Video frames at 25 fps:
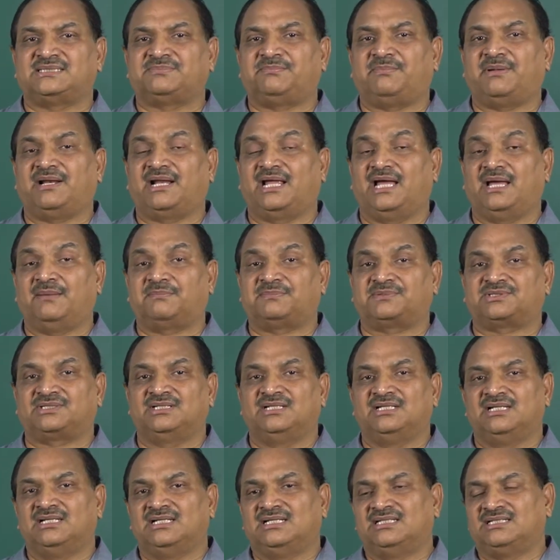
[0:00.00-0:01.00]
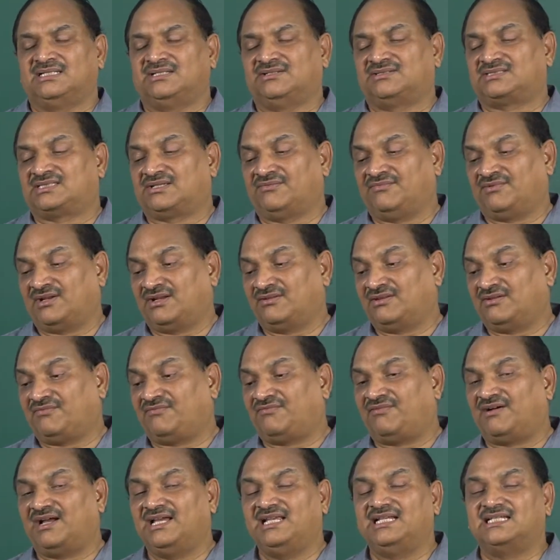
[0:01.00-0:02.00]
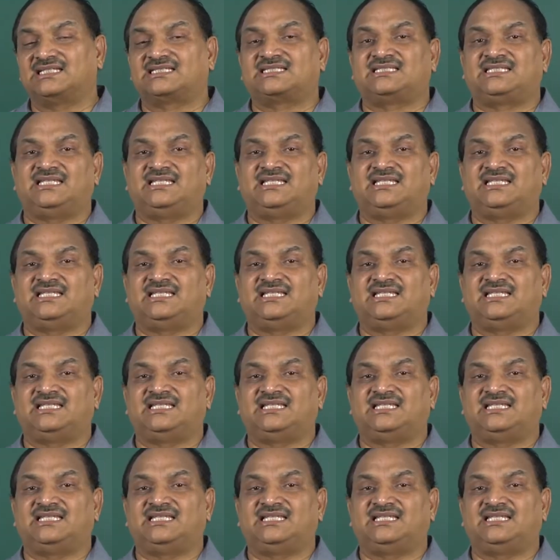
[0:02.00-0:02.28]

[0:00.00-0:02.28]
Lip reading: perhaps one of the finest